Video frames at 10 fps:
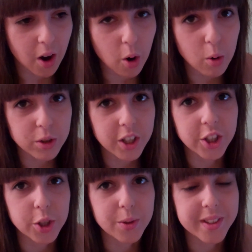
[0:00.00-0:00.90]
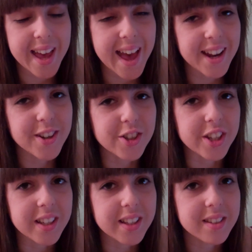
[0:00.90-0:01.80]
old unused
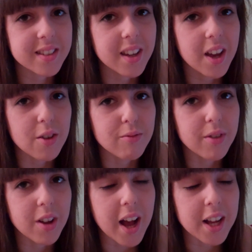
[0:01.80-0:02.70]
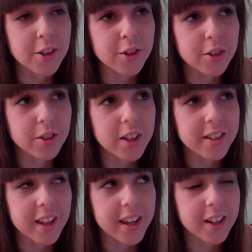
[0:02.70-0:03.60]
energies, and
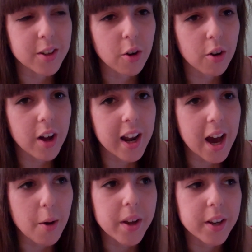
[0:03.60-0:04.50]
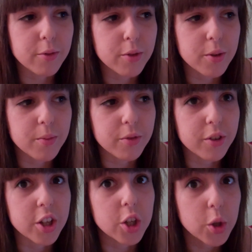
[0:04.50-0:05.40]
it's like not allowing room
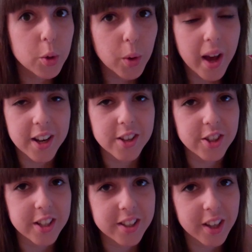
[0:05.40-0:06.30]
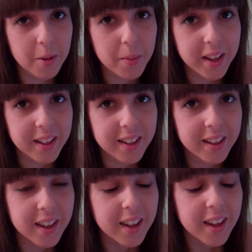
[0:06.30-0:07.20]
for new energy to come in.
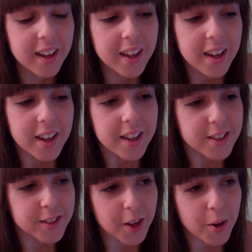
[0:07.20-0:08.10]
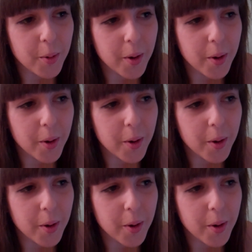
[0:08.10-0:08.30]
So